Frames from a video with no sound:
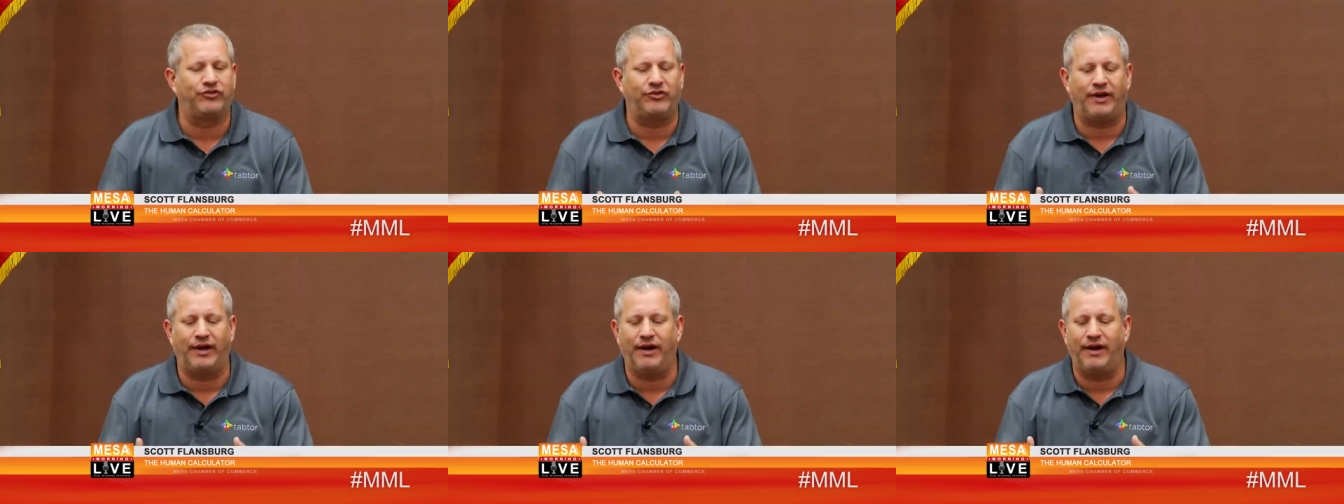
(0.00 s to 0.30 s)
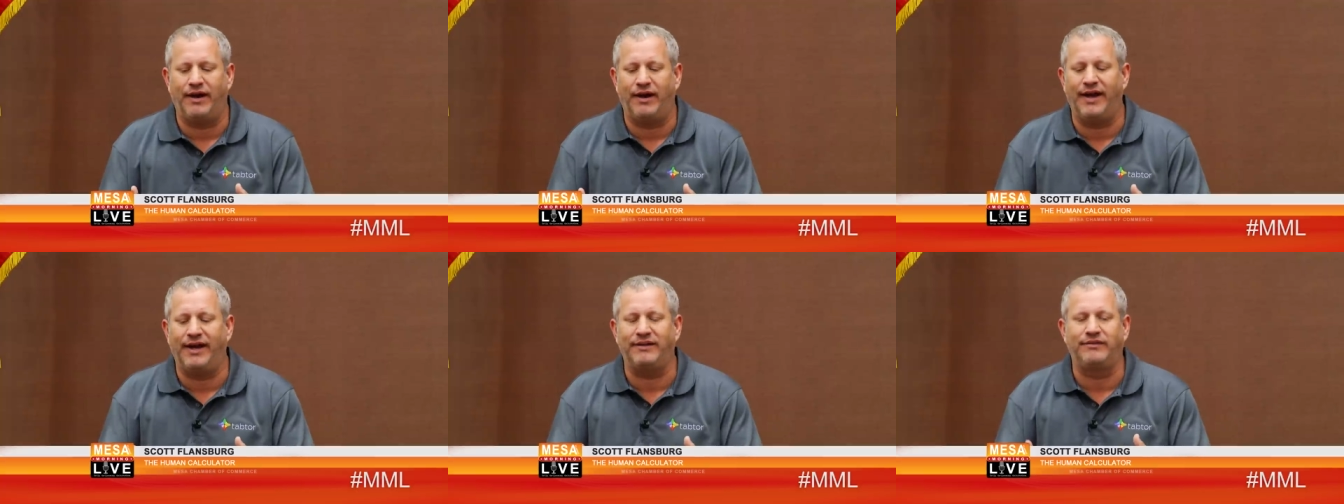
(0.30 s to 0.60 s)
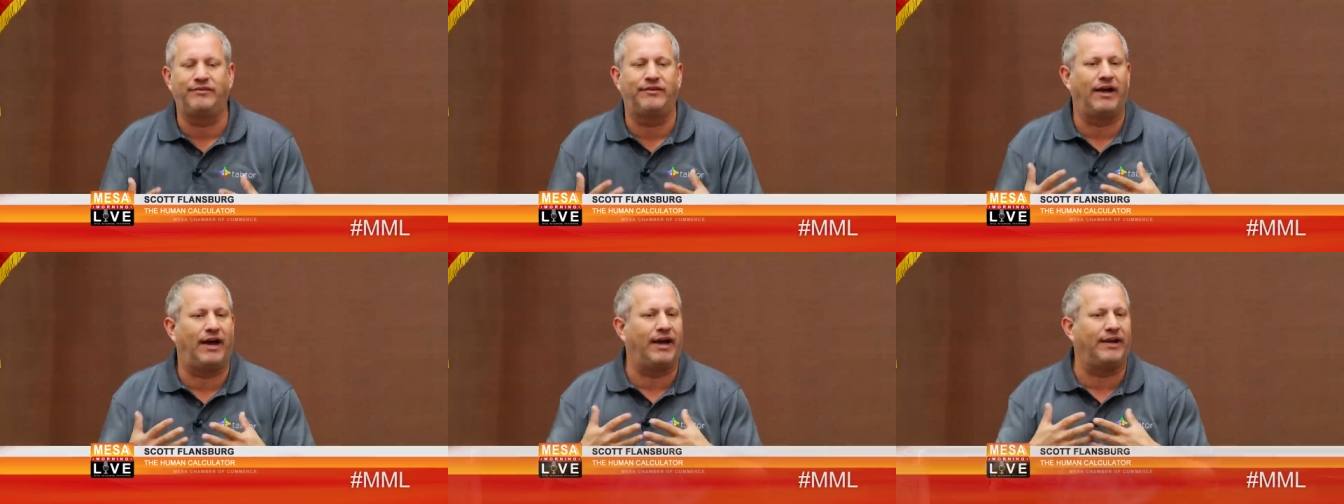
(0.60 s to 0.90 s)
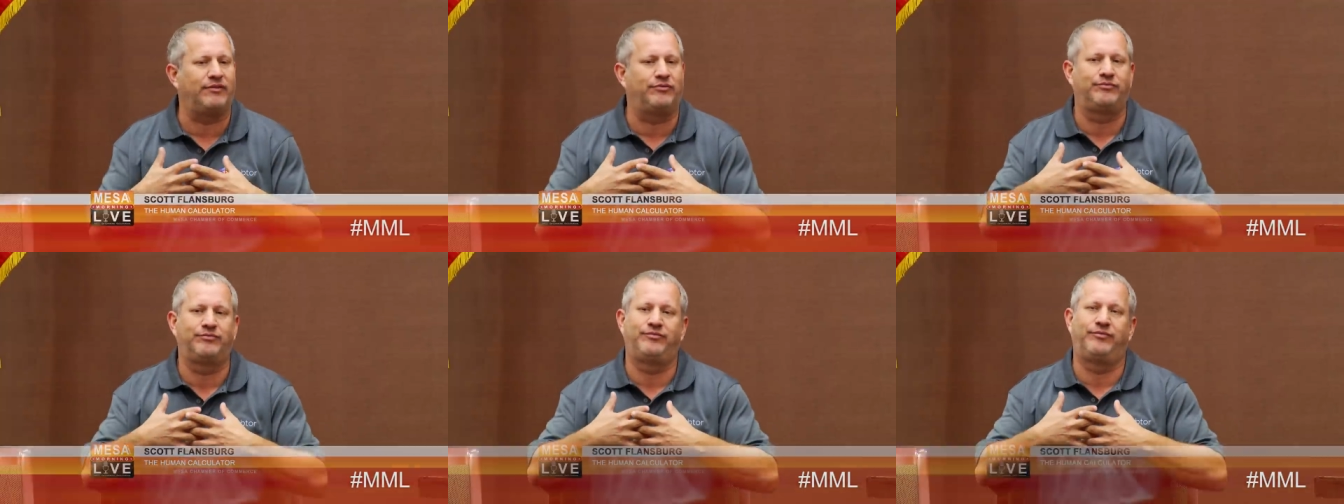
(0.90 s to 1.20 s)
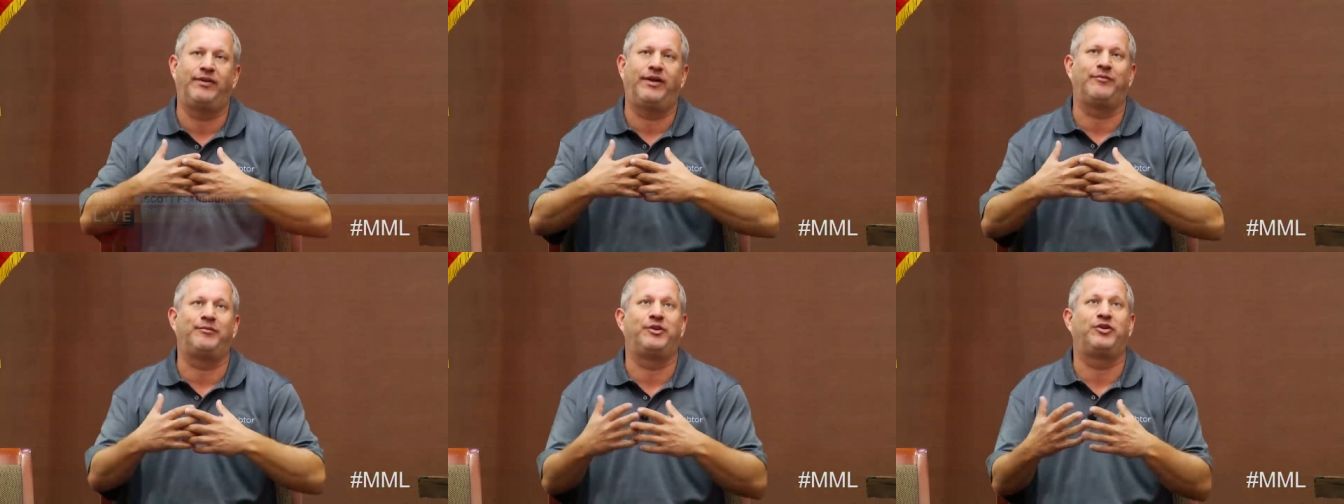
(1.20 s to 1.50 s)
I've
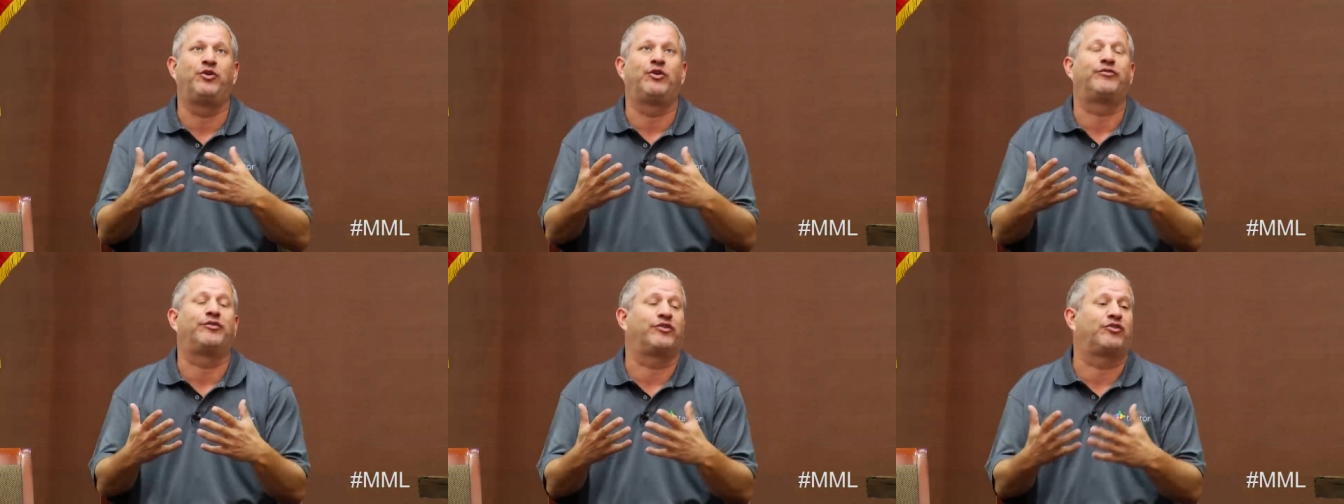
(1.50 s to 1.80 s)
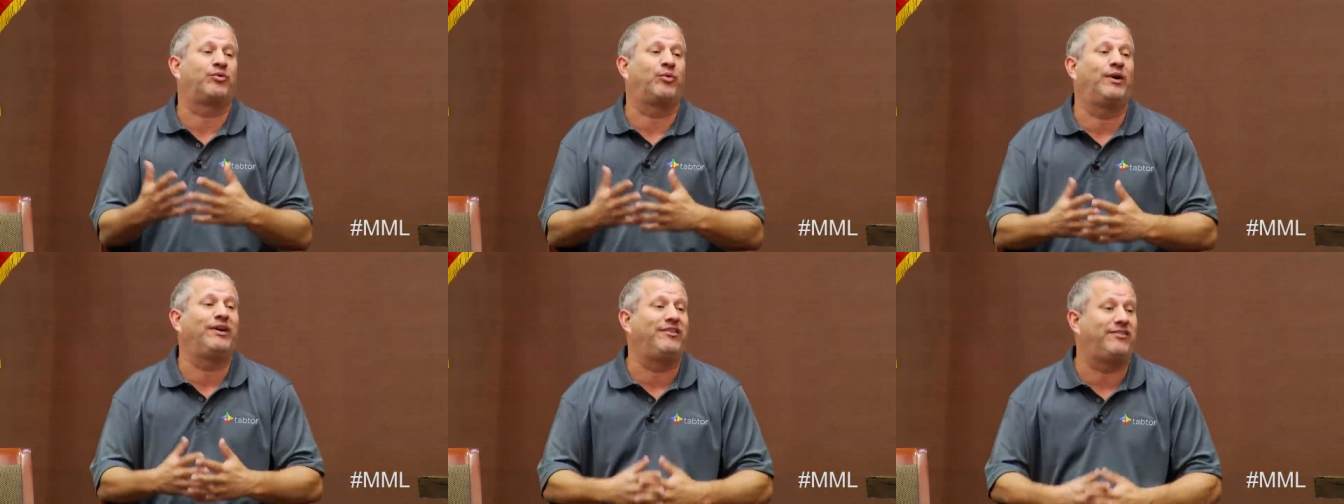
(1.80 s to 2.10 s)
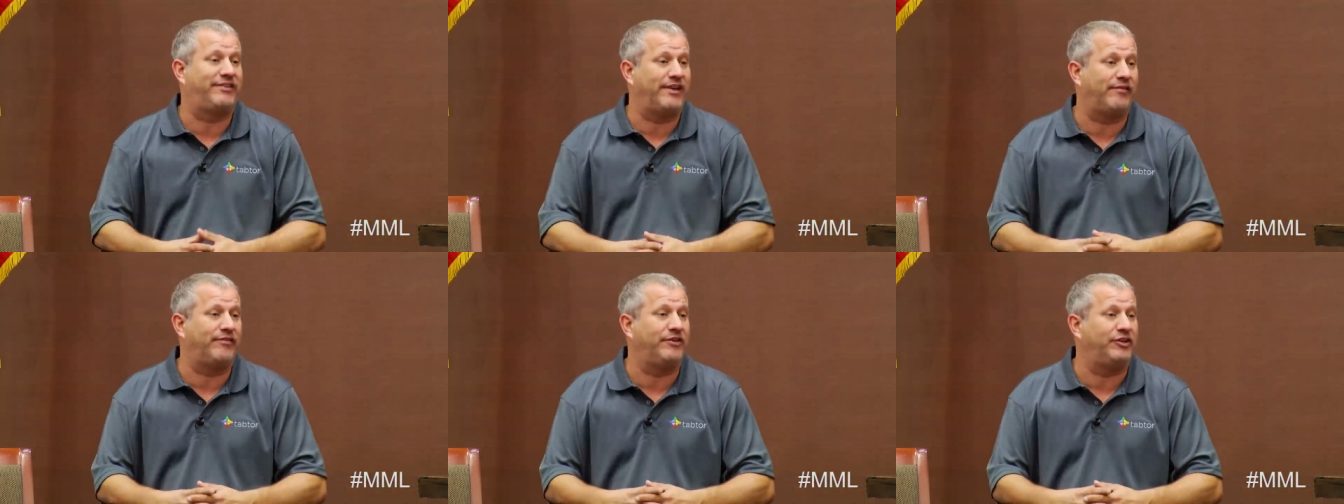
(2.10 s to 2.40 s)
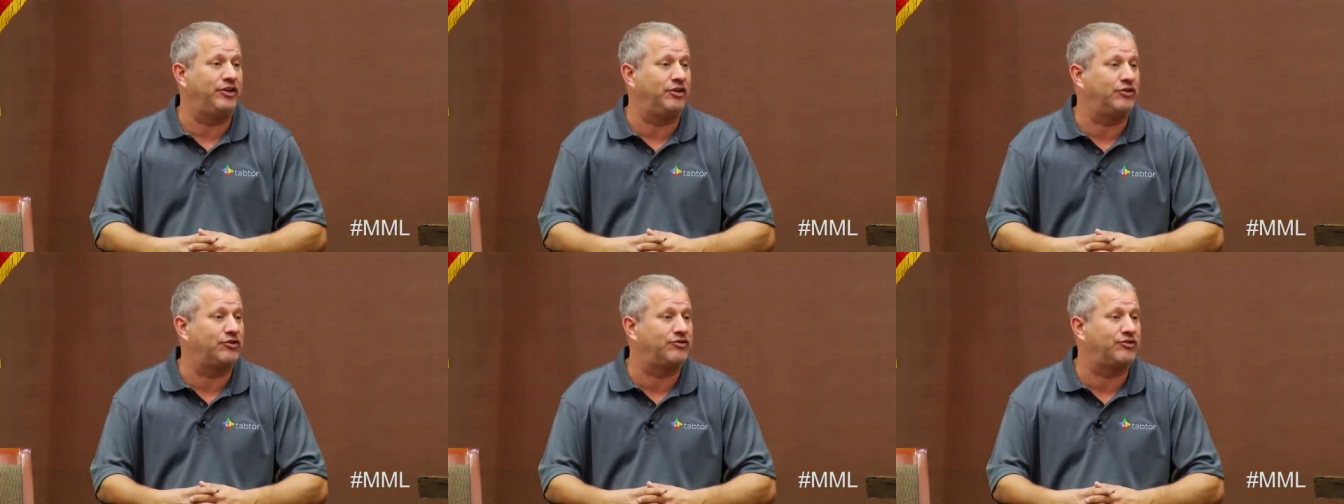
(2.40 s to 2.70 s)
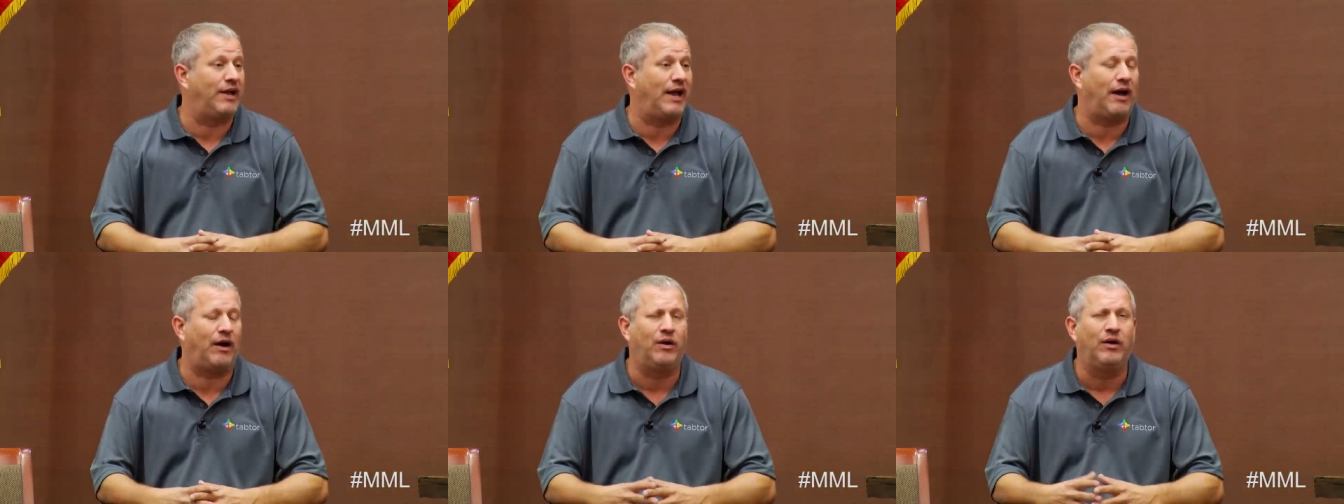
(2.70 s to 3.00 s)
been doing it for 27 years
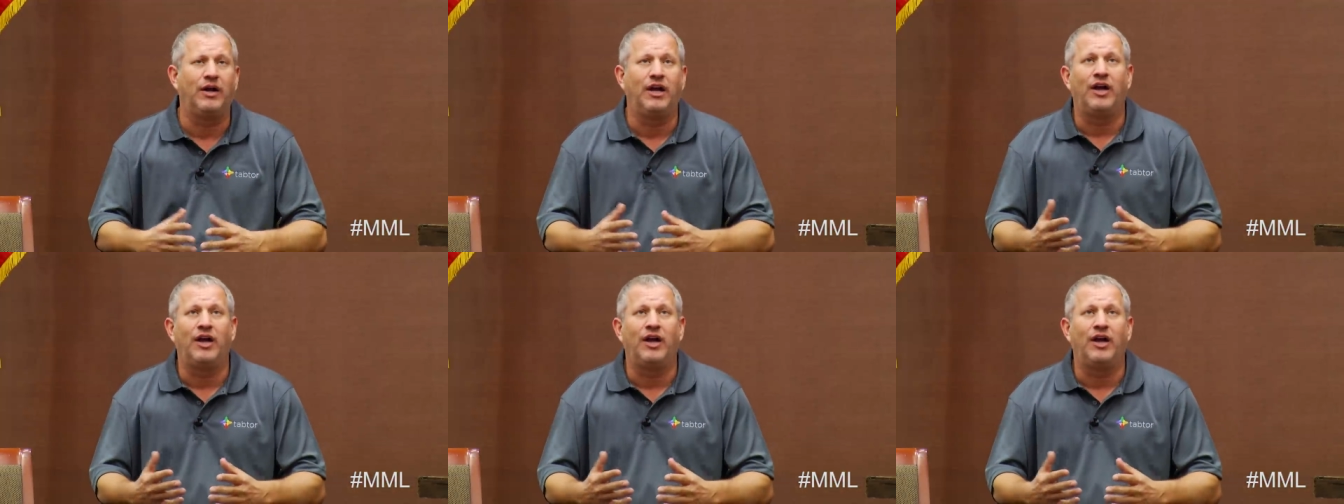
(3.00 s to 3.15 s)
now.